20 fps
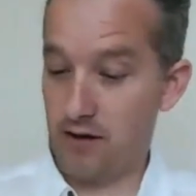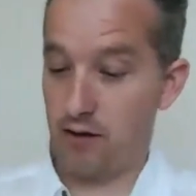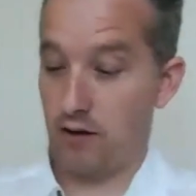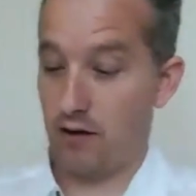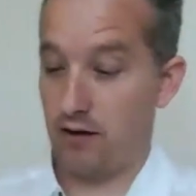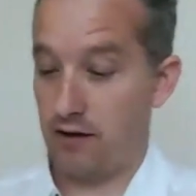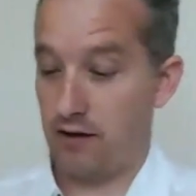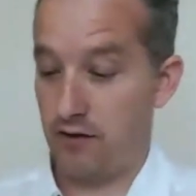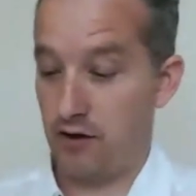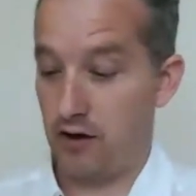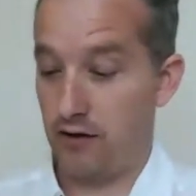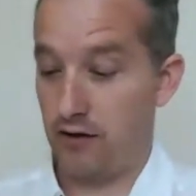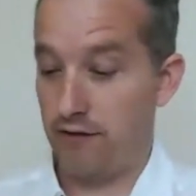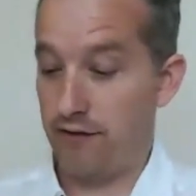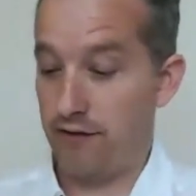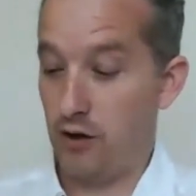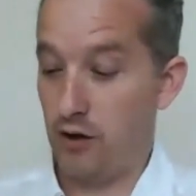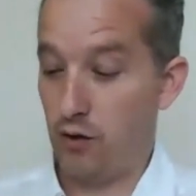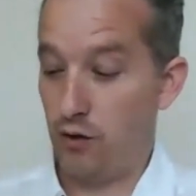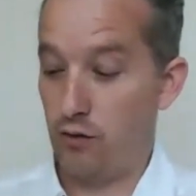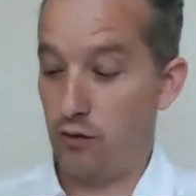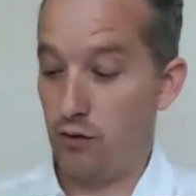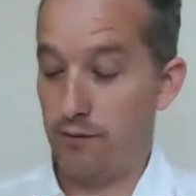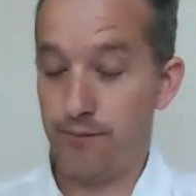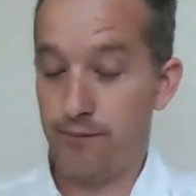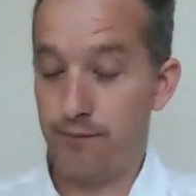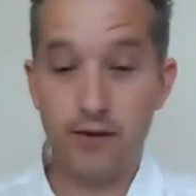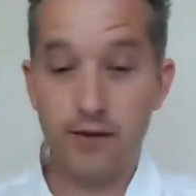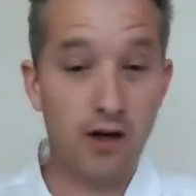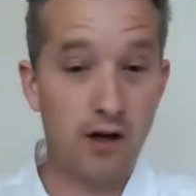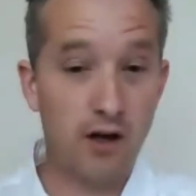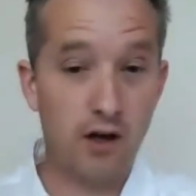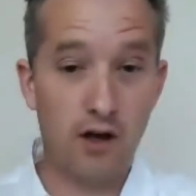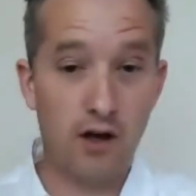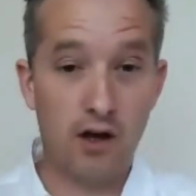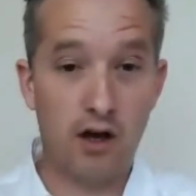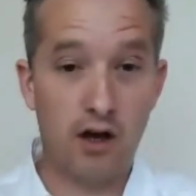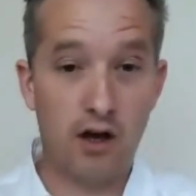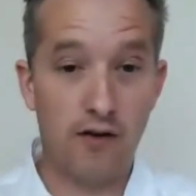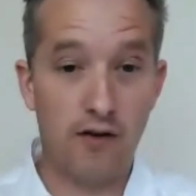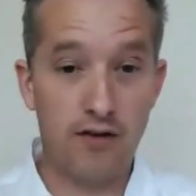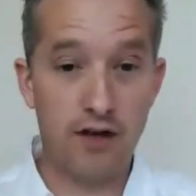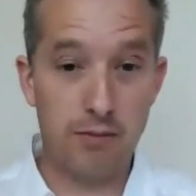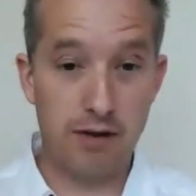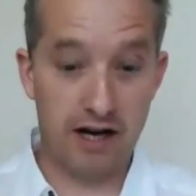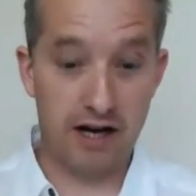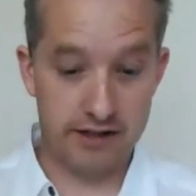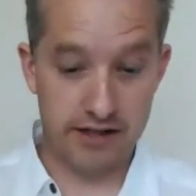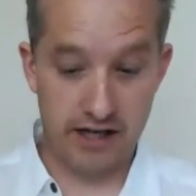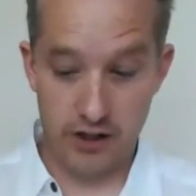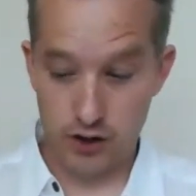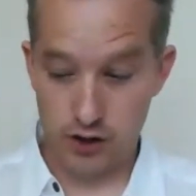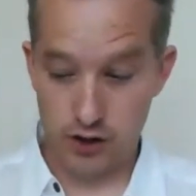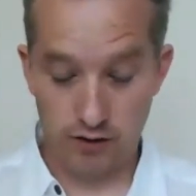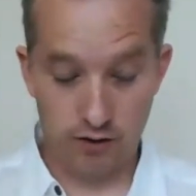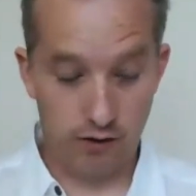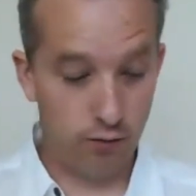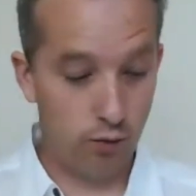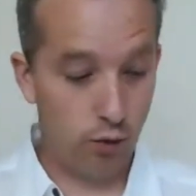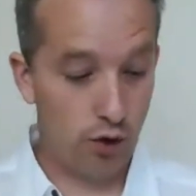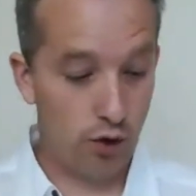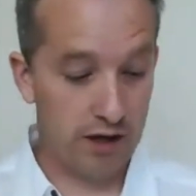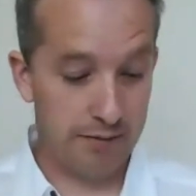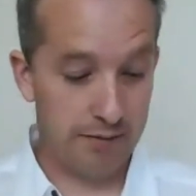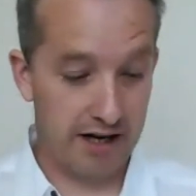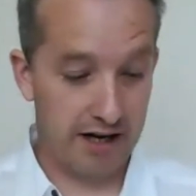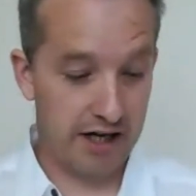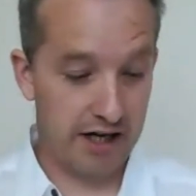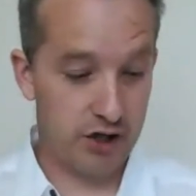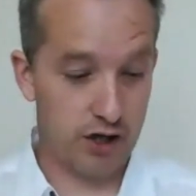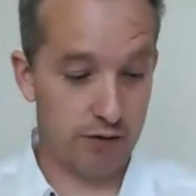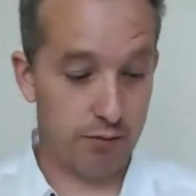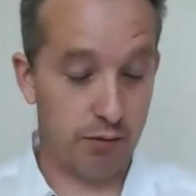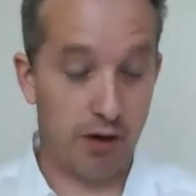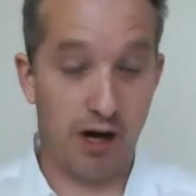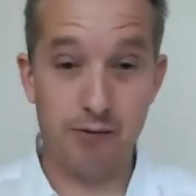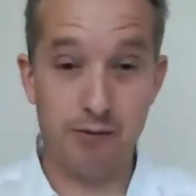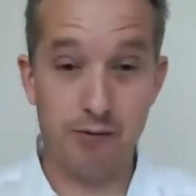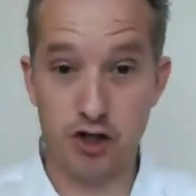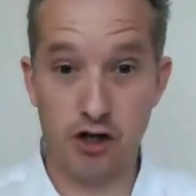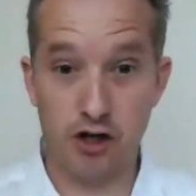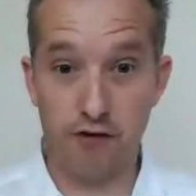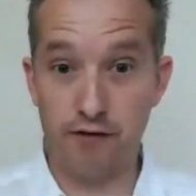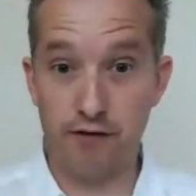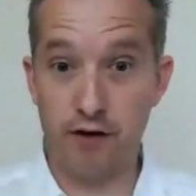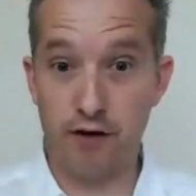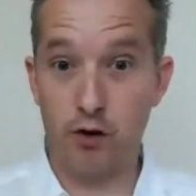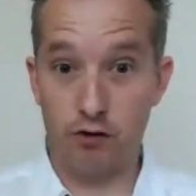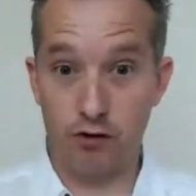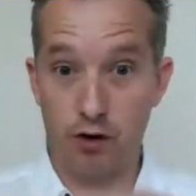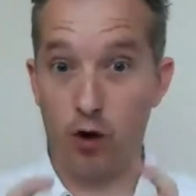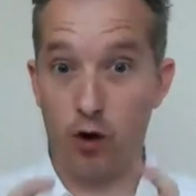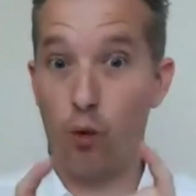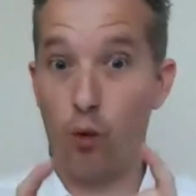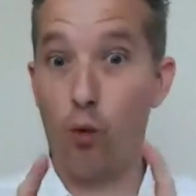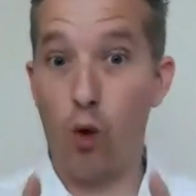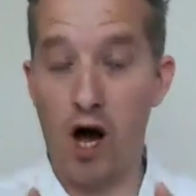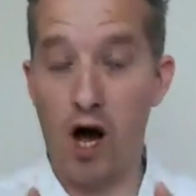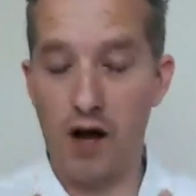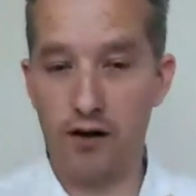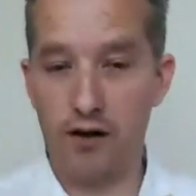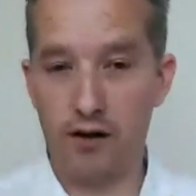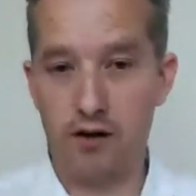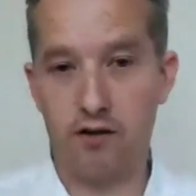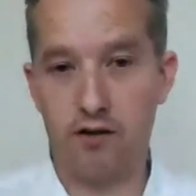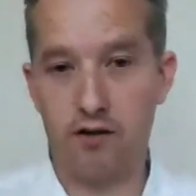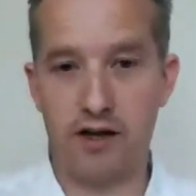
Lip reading: so I've got a few meditations, walking meditations, but I'm just going to focus on one.